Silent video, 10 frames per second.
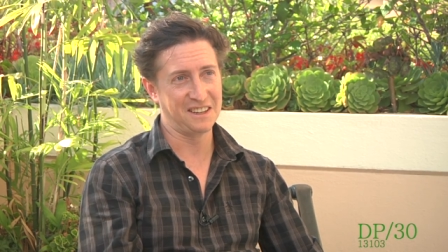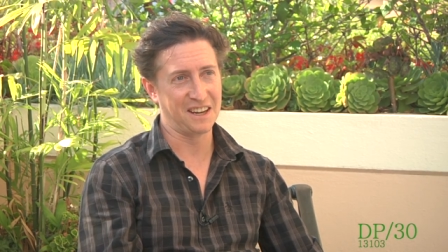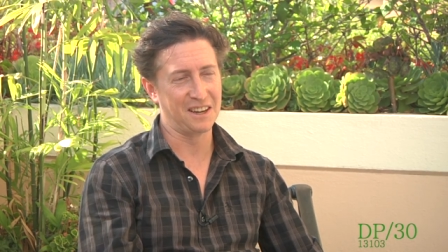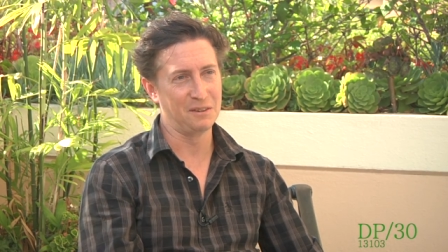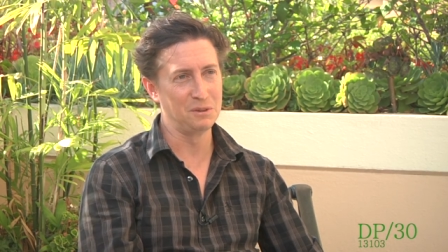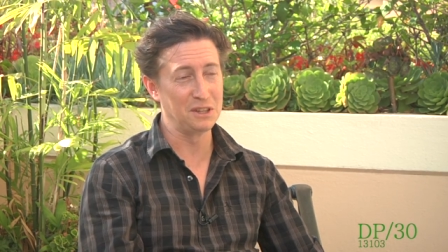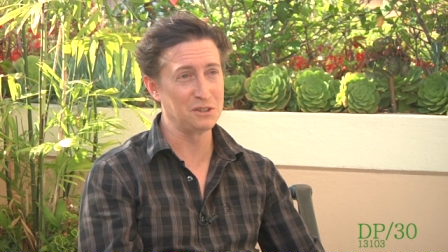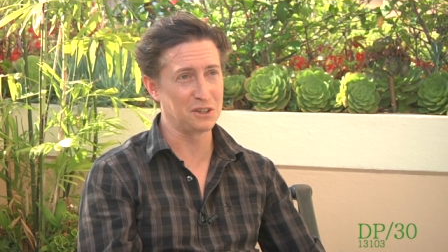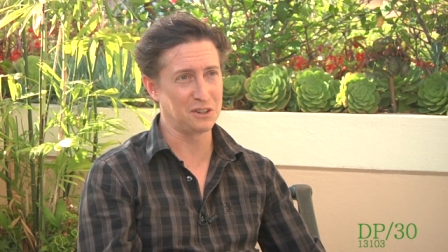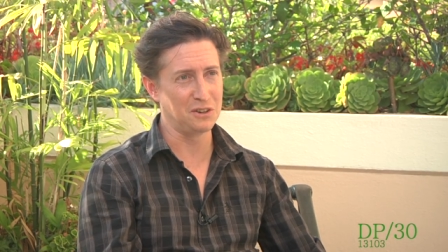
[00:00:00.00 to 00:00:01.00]
Yeah, but
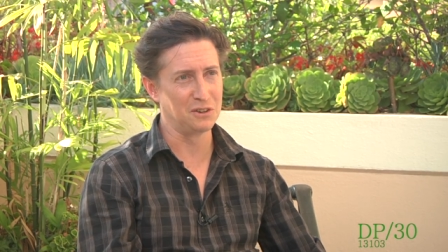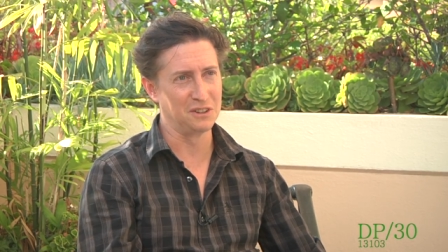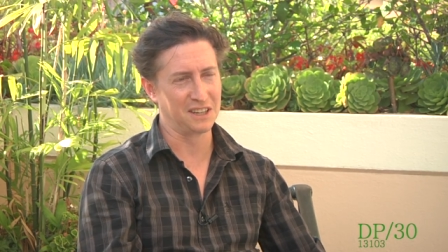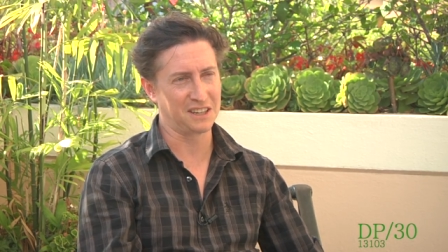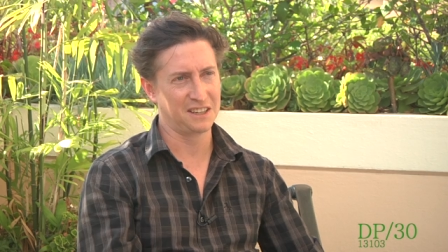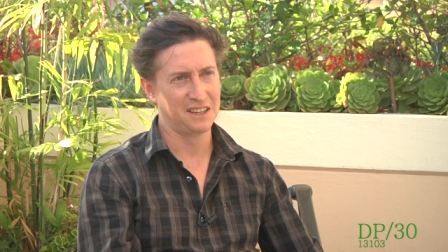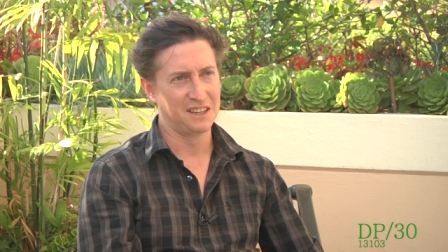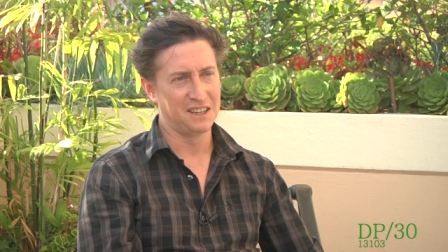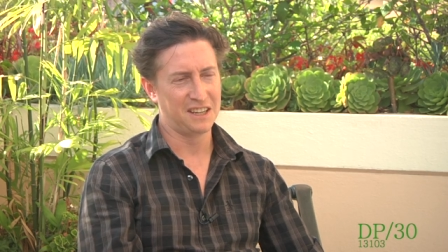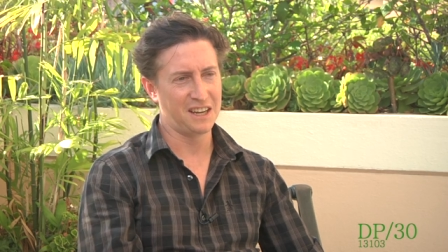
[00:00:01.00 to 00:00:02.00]
those are cool. Like,
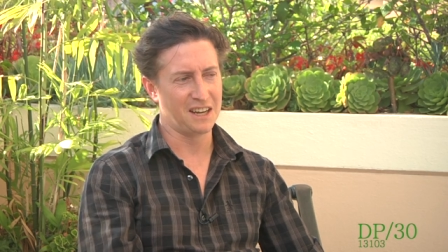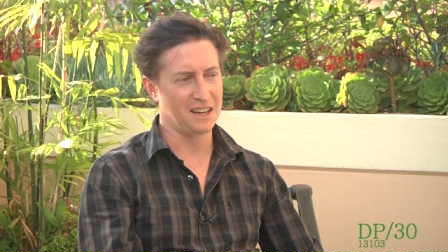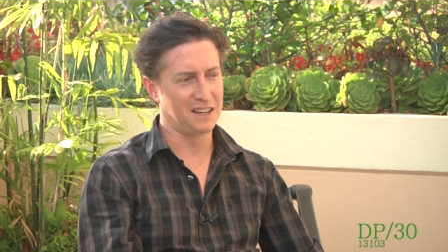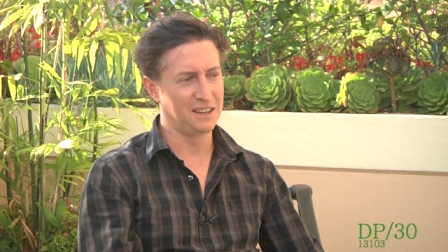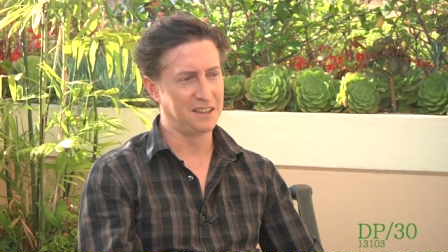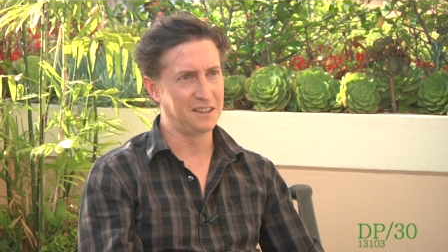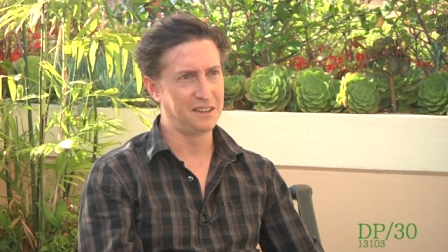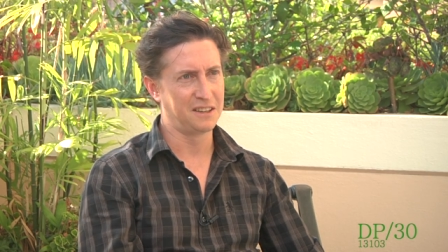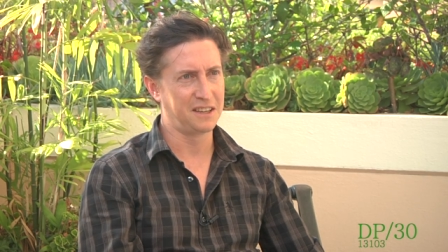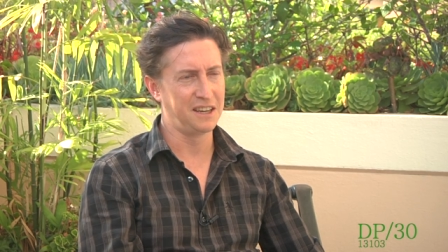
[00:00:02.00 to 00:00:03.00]
the yeah. nuttier the
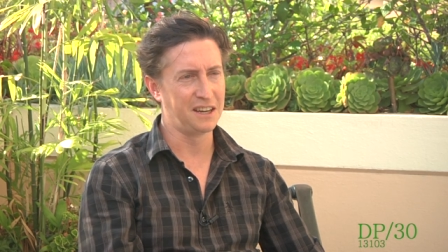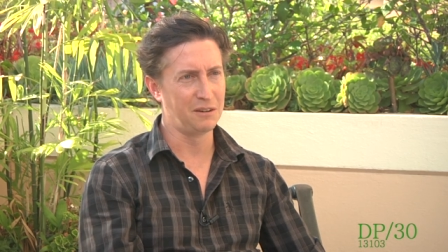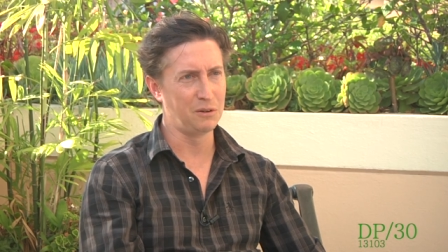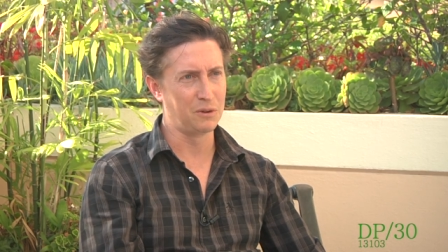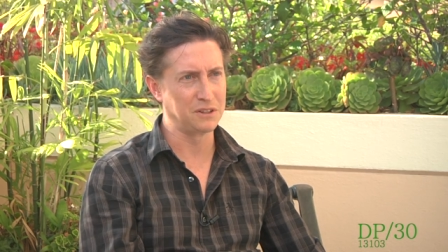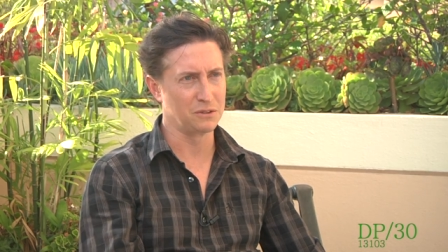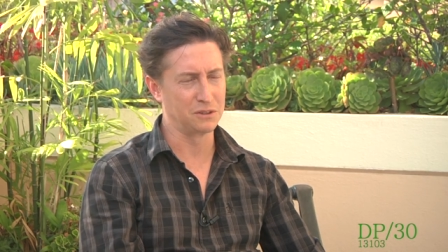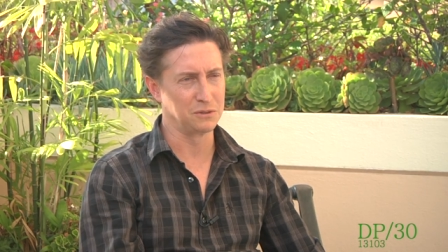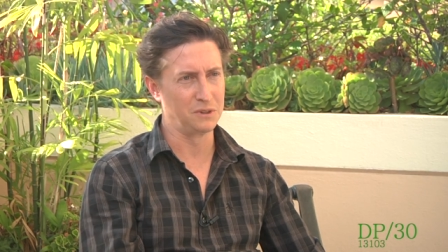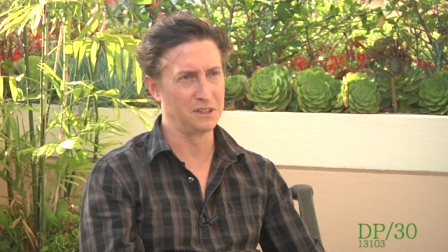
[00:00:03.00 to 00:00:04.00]
better. Yeah, I want to watch
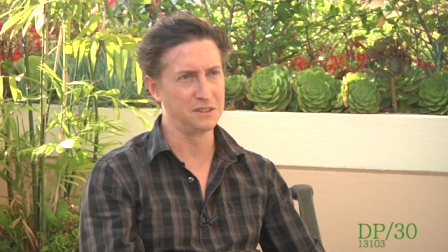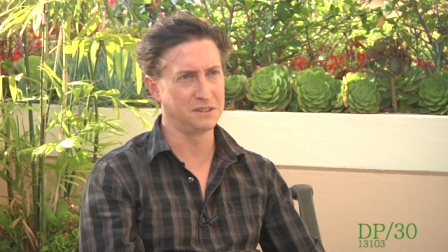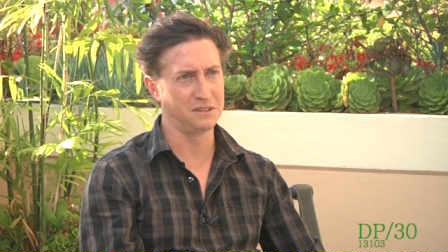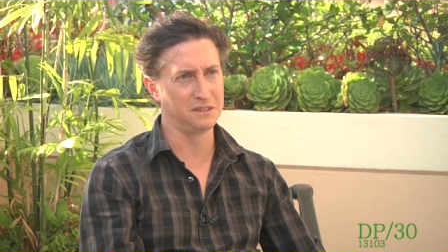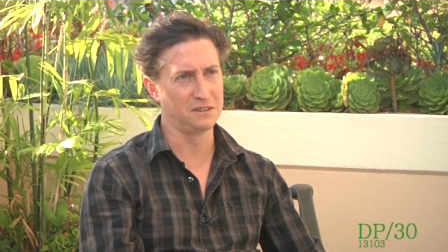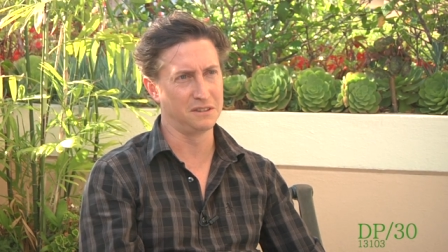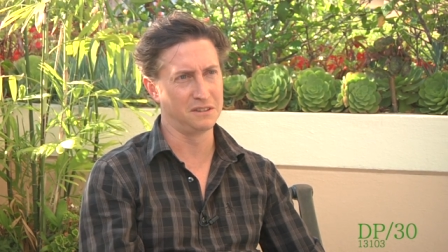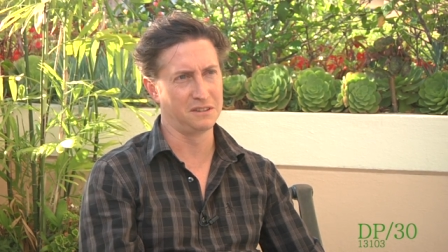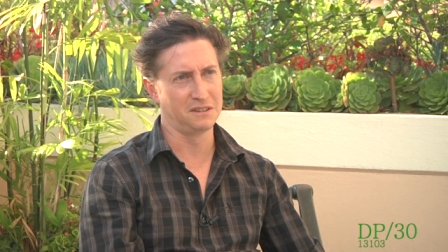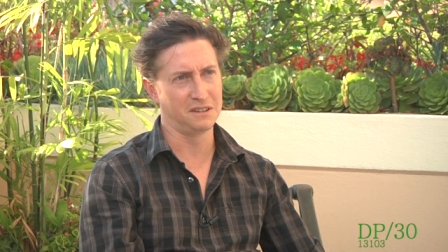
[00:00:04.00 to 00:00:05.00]
Orson Welles.
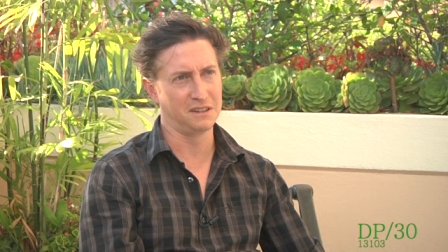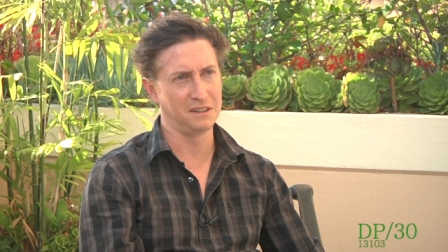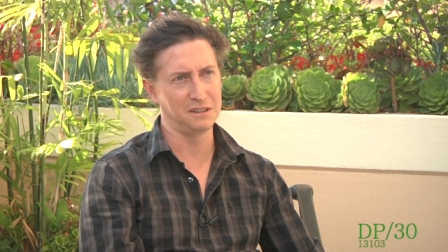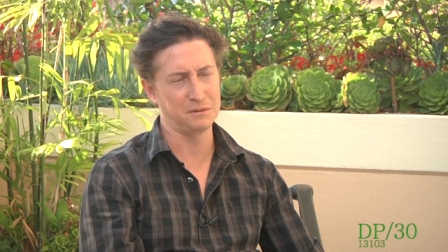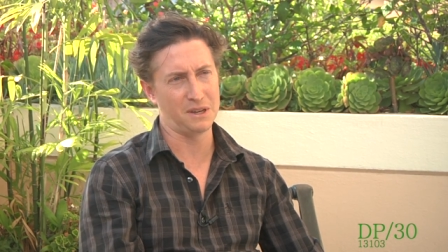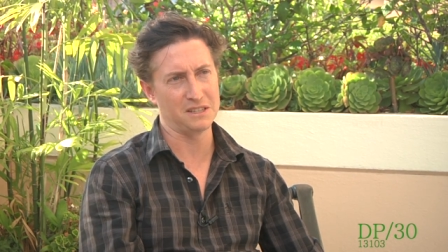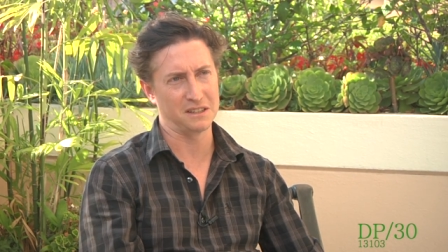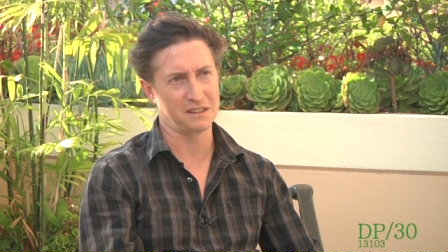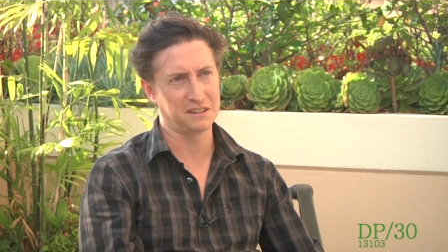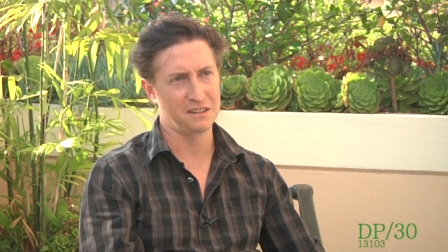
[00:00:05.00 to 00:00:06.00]
Yeah. You know, he's
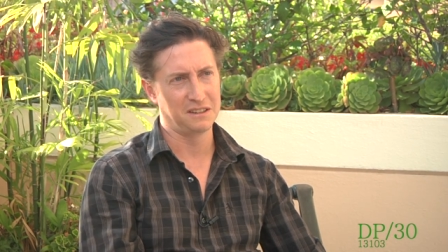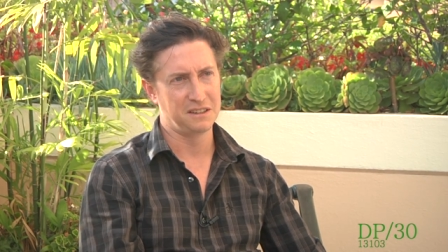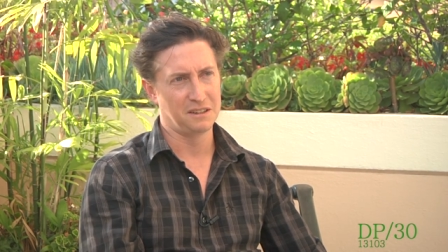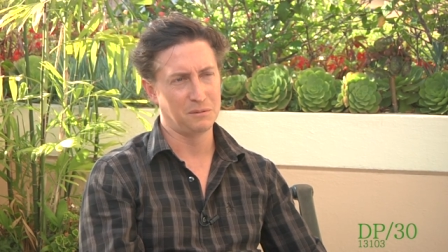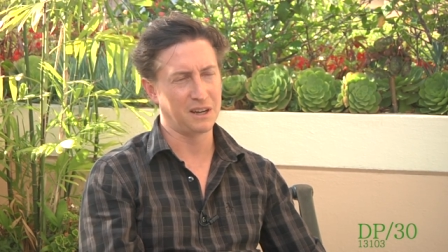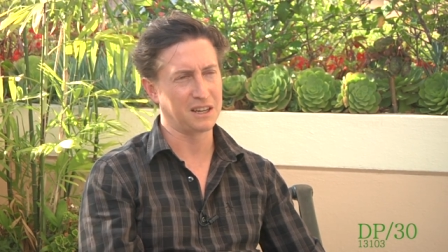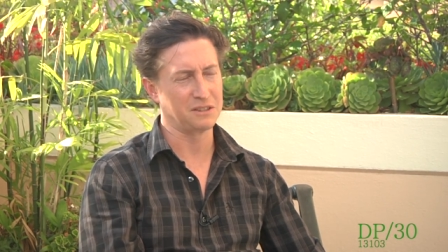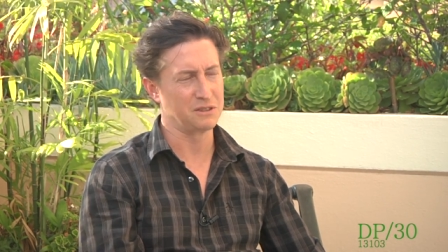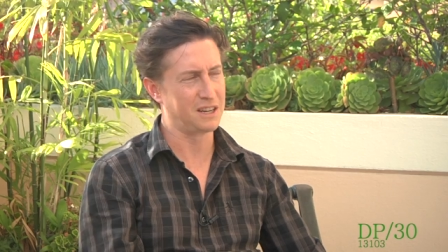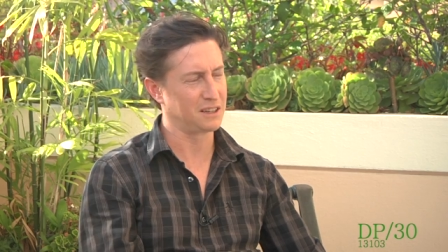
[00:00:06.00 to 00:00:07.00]
amazing. But I
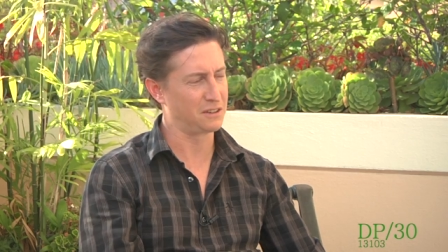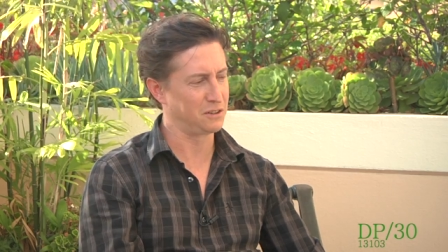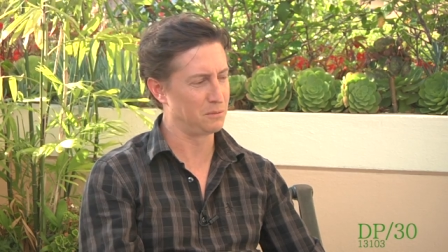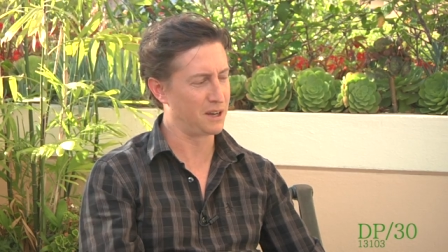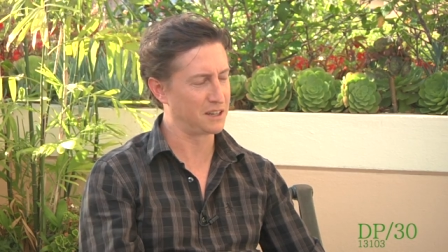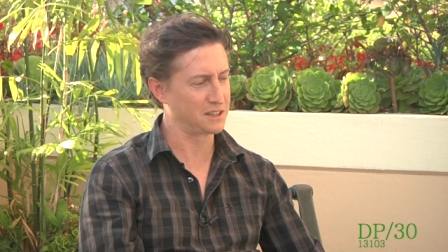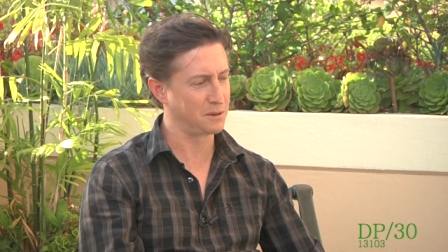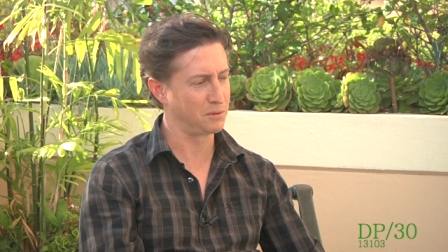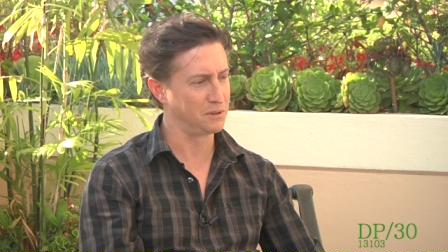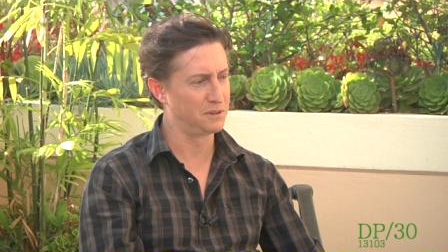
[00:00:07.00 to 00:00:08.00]
guess he was an actor too, bad
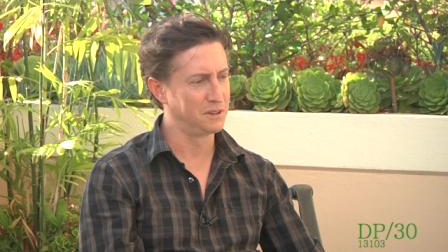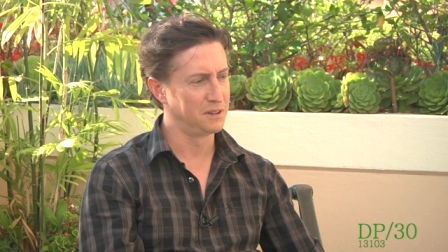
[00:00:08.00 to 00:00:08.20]
example.